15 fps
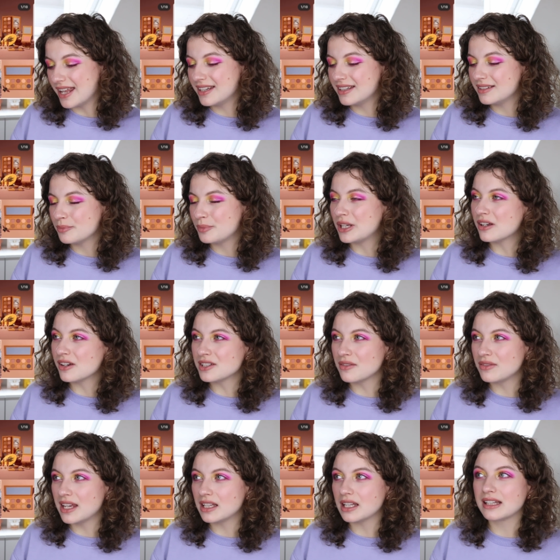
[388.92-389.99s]
And because
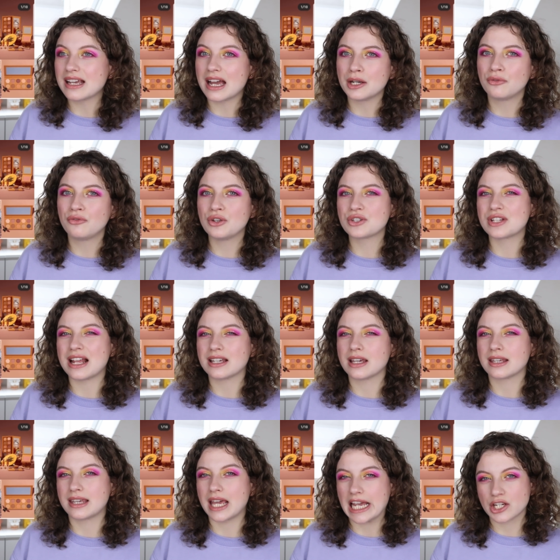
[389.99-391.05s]
of that, it kind of feels like a
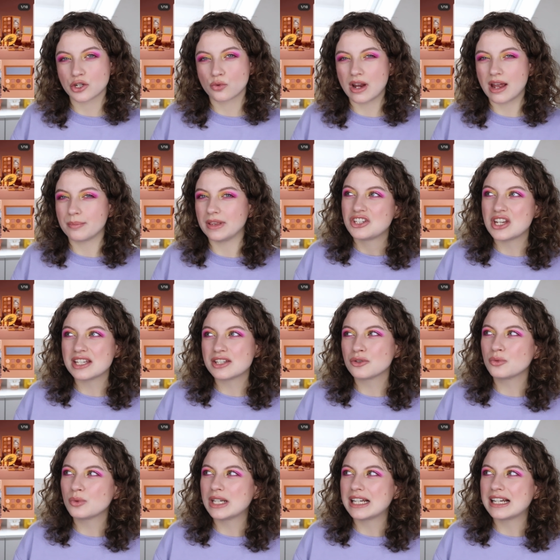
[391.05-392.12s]
cash grab. She
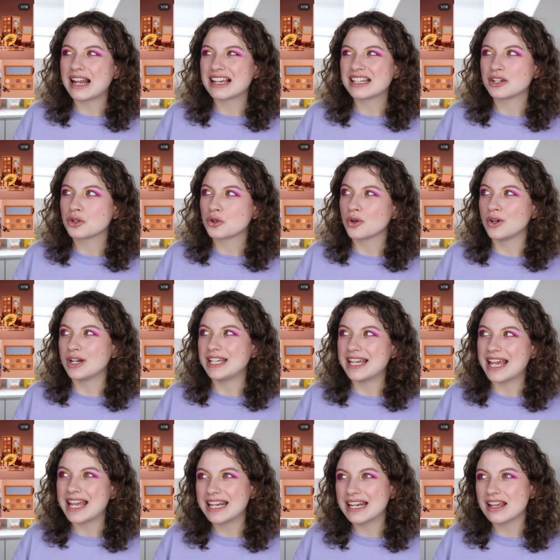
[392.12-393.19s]
isn't really like
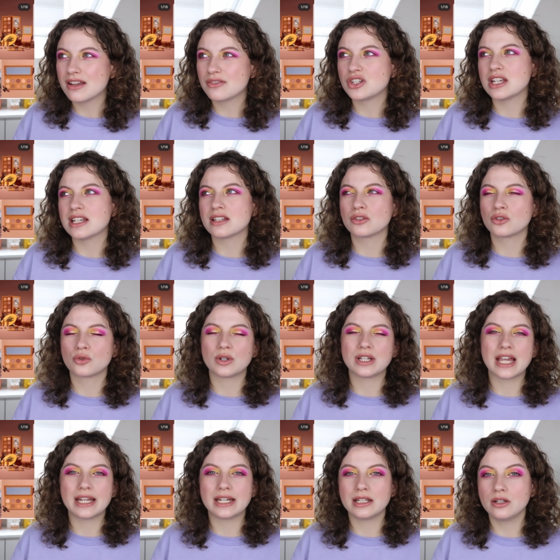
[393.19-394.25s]
creative, she isn't
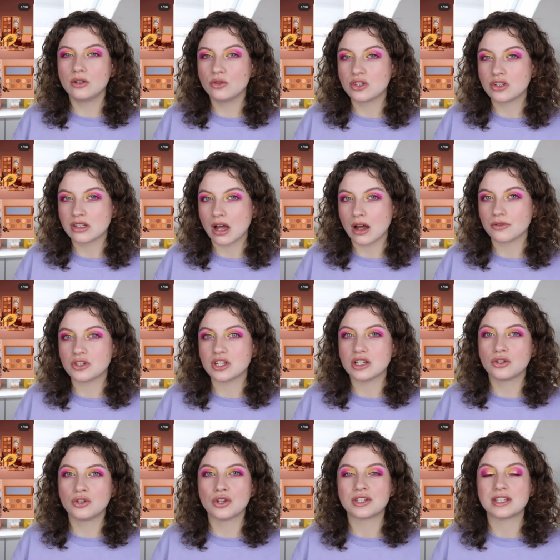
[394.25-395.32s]
creating new stuff,
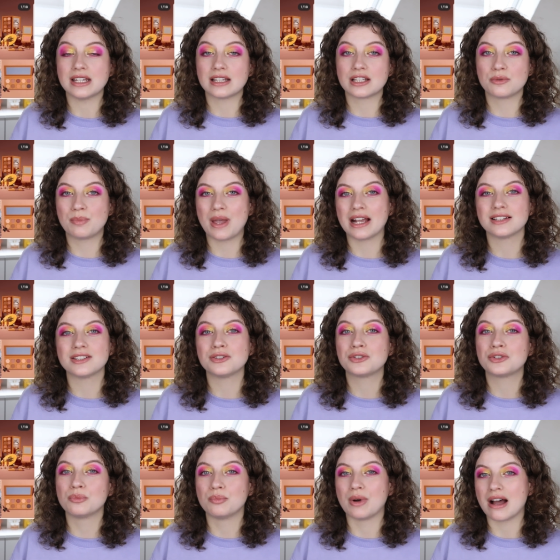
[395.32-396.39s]
she's just expecting
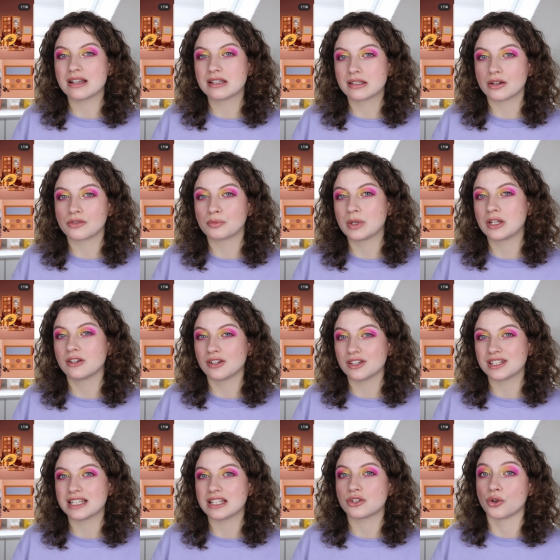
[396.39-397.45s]
to buy stuff
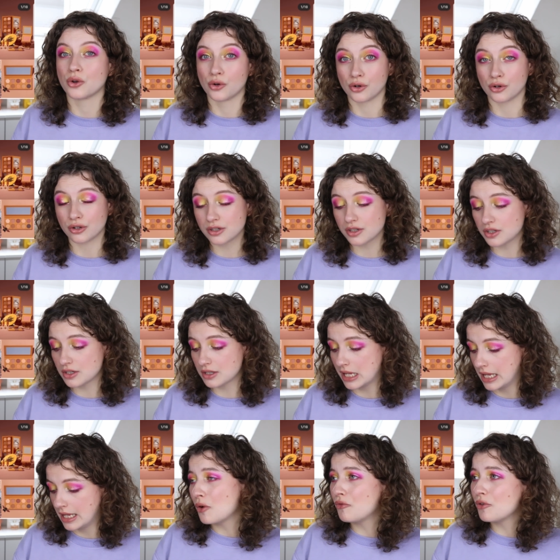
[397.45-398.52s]
because it's hers.
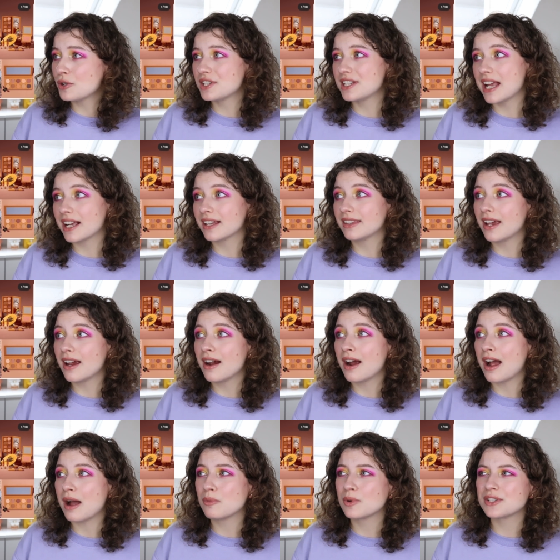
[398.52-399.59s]
So for a second there,
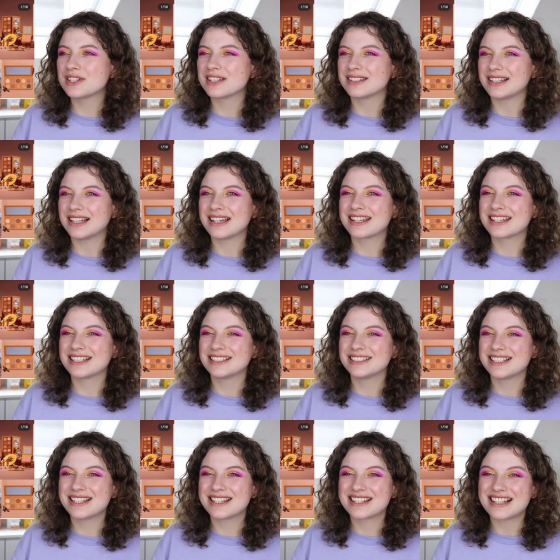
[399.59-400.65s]
I was like
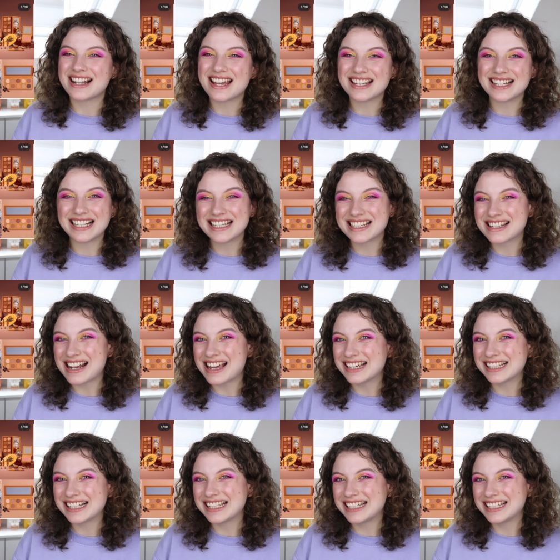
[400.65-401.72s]
slightly,
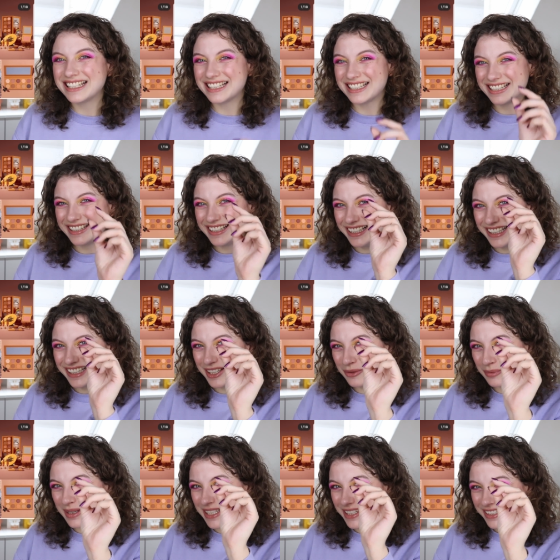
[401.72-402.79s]
slightly,
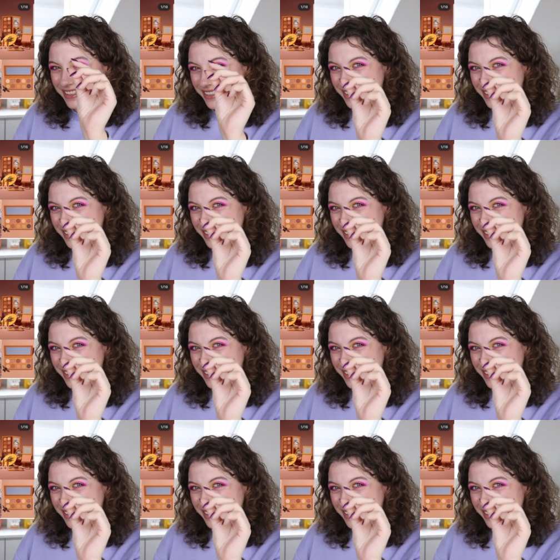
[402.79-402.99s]
little bit